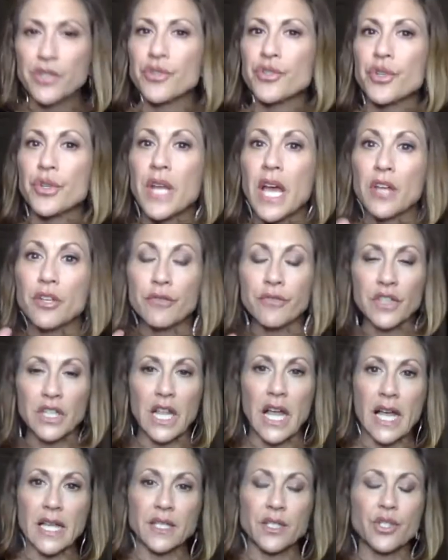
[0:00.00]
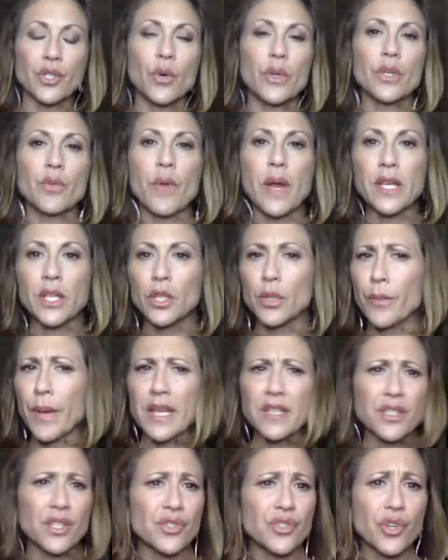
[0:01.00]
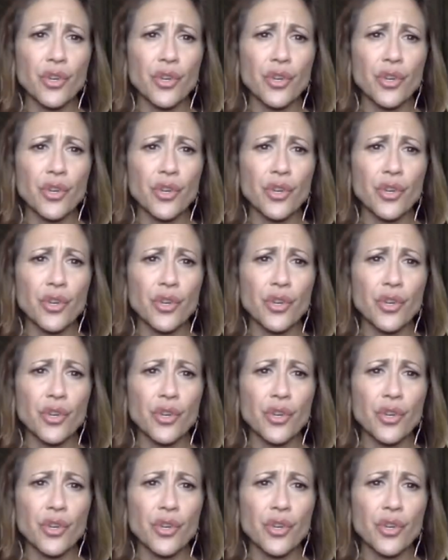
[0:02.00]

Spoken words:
So now you've cleansed. So on a regular basis,